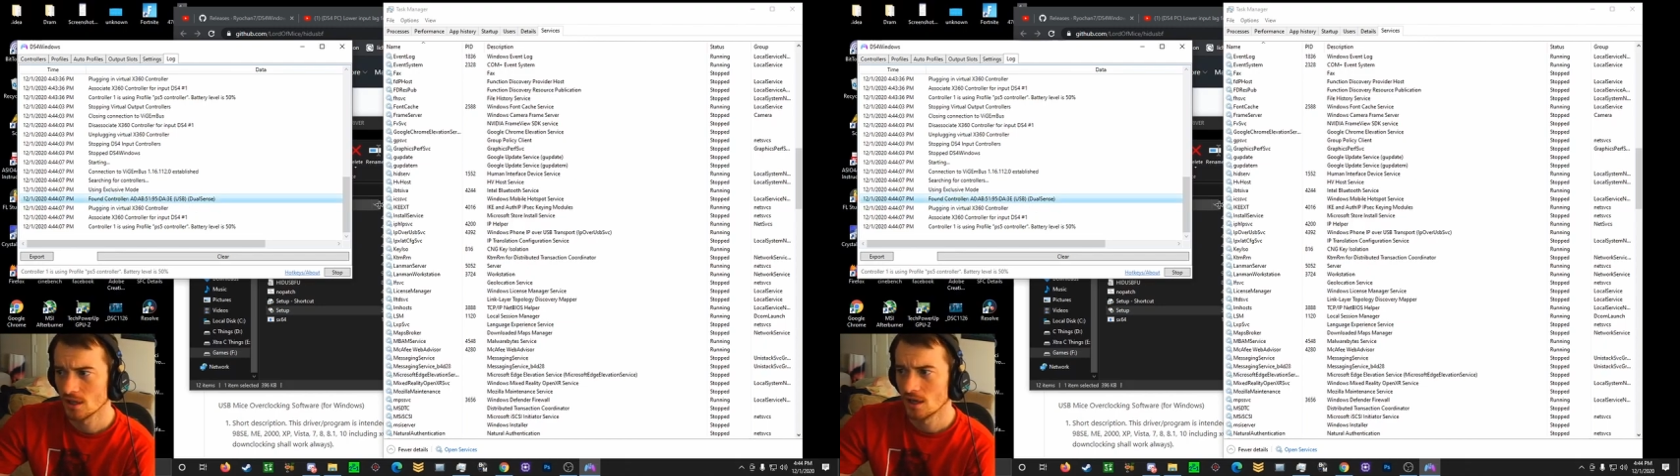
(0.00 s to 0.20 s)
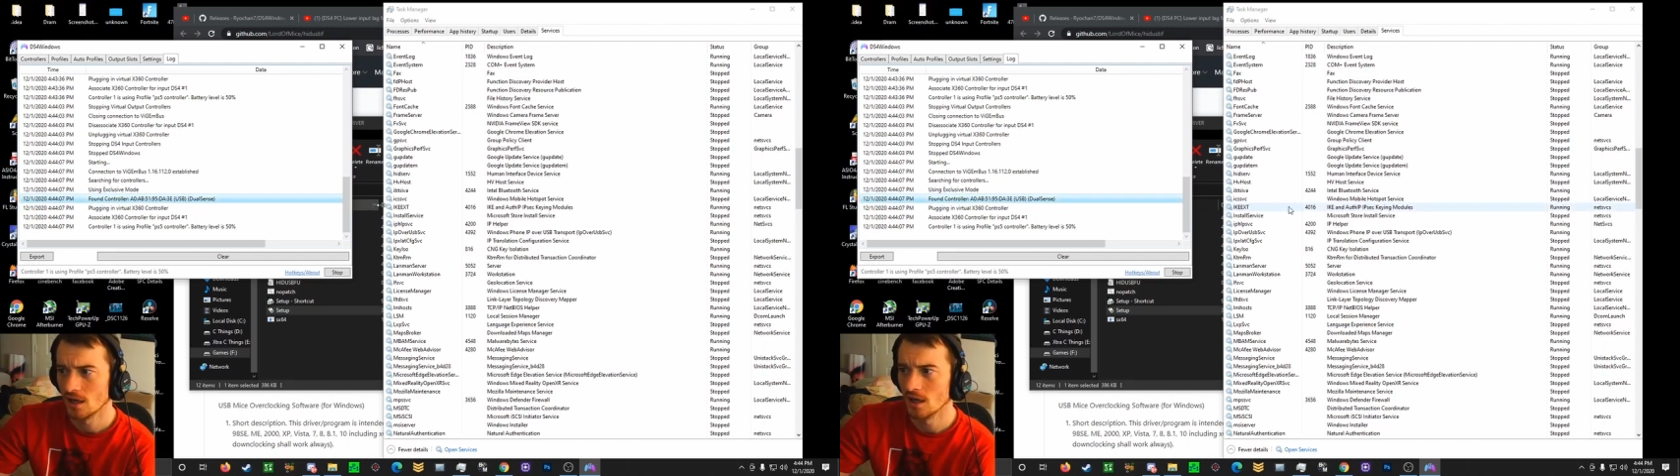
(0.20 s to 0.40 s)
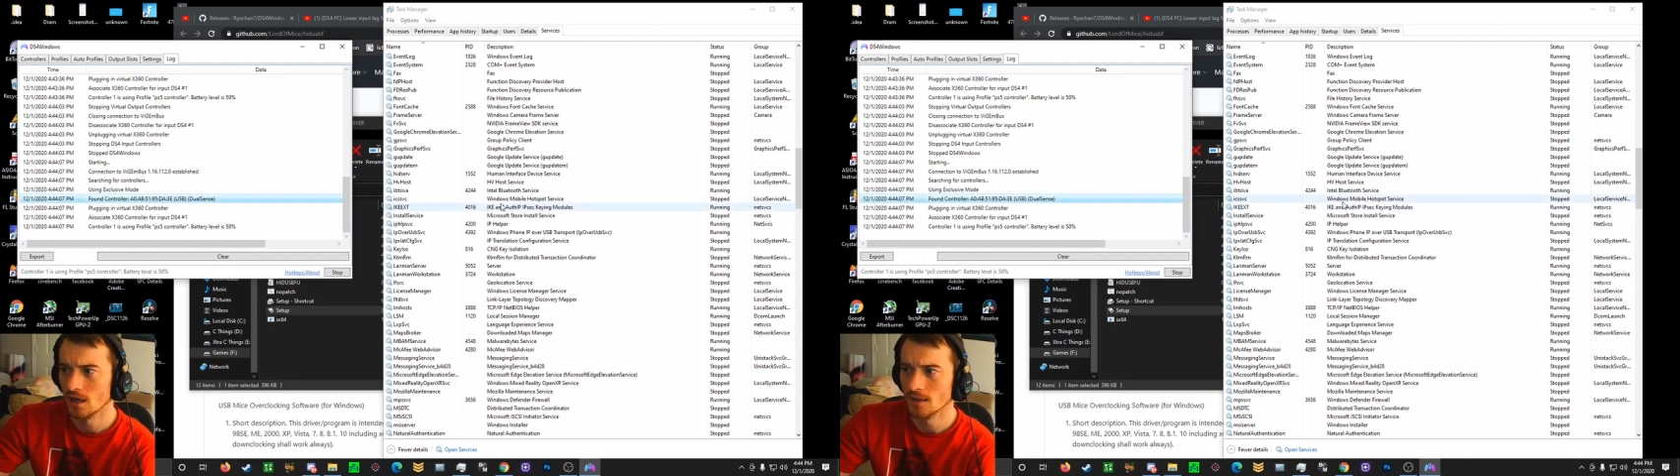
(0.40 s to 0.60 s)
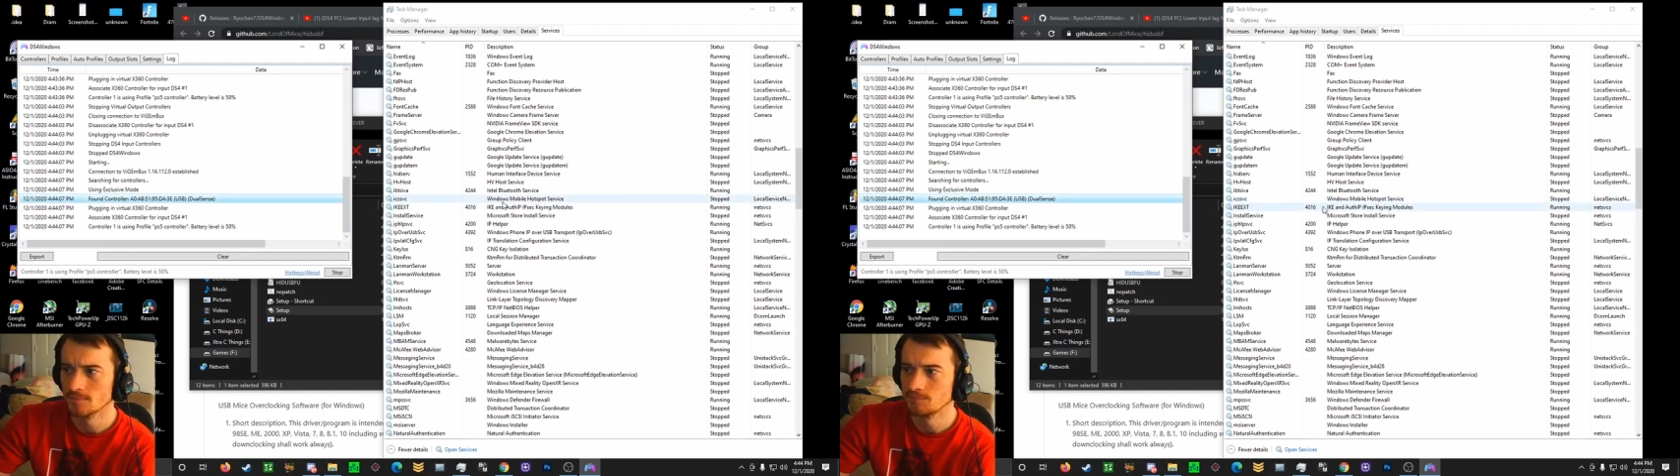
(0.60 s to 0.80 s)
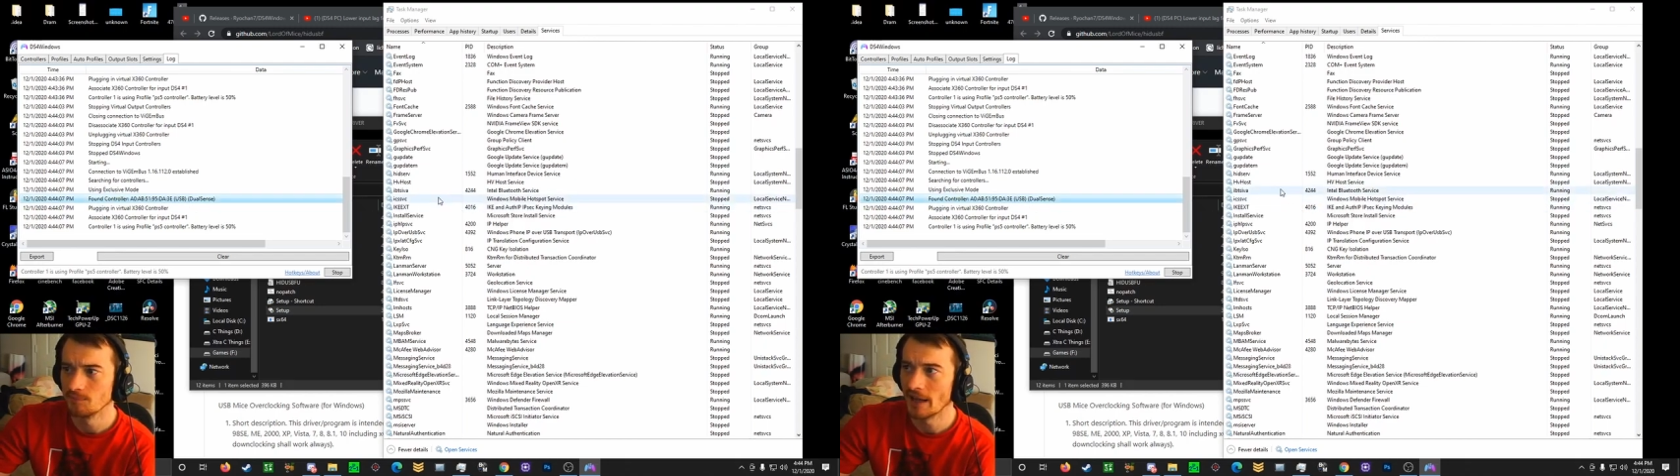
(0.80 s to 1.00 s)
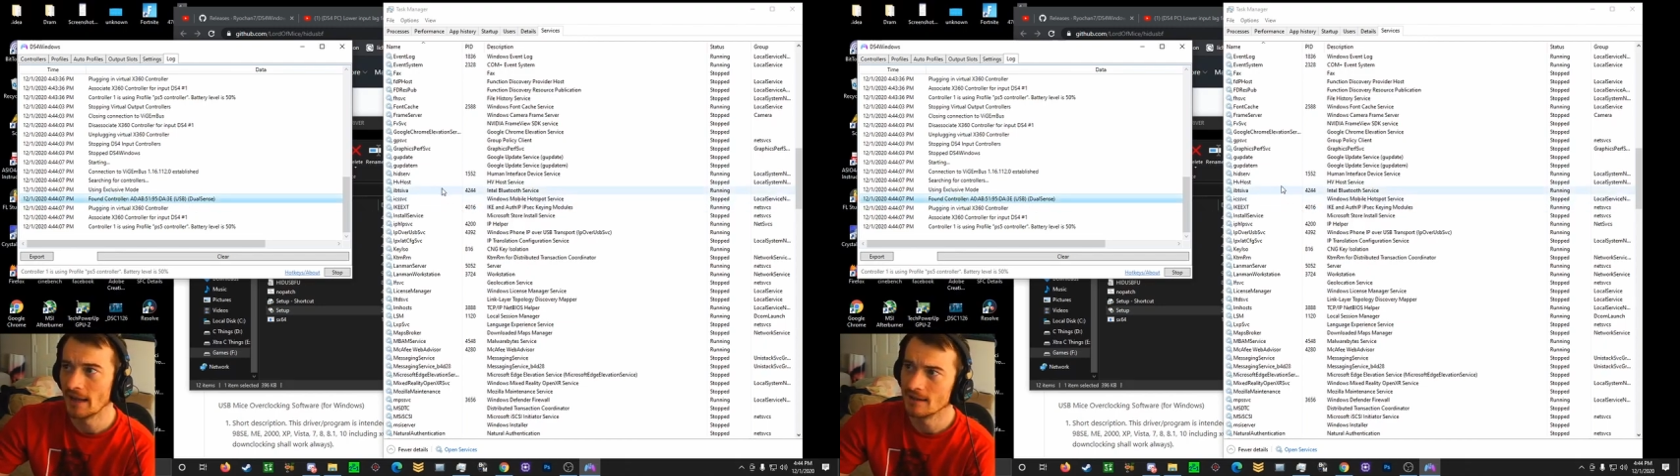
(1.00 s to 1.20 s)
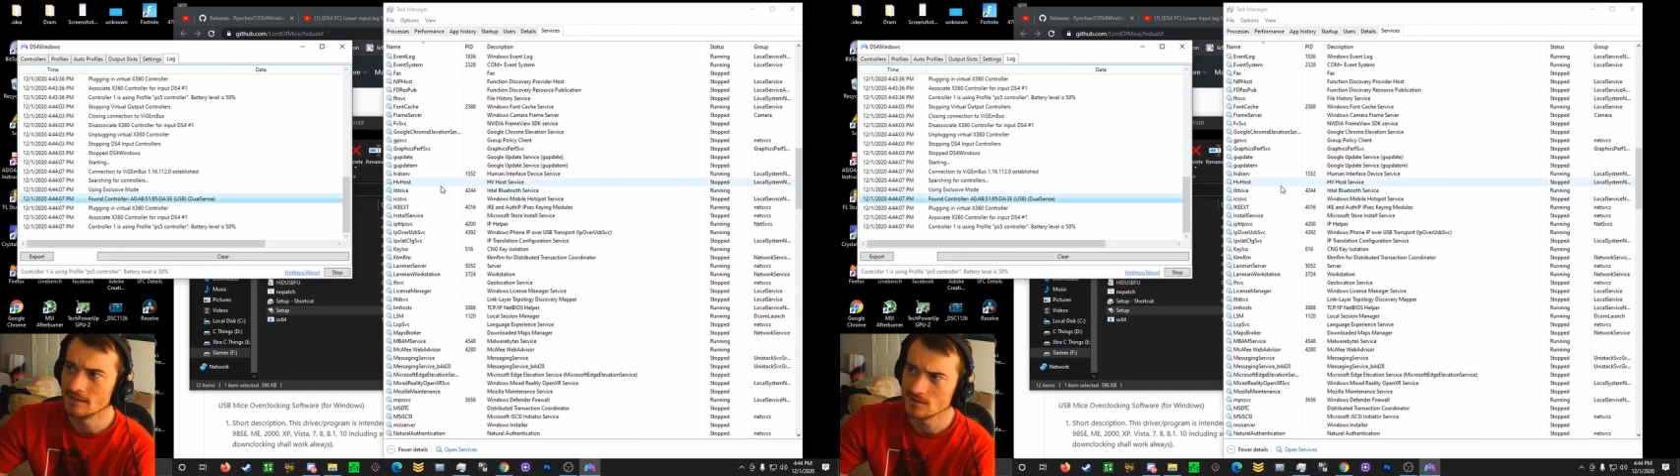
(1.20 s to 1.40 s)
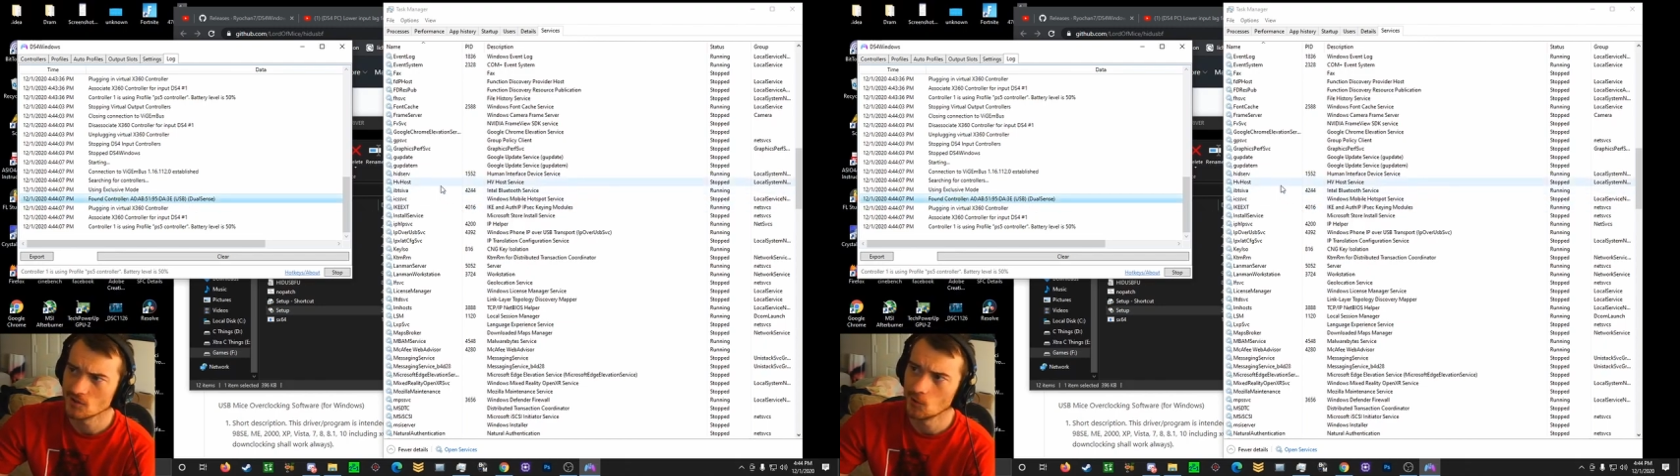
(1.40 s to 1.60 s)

And so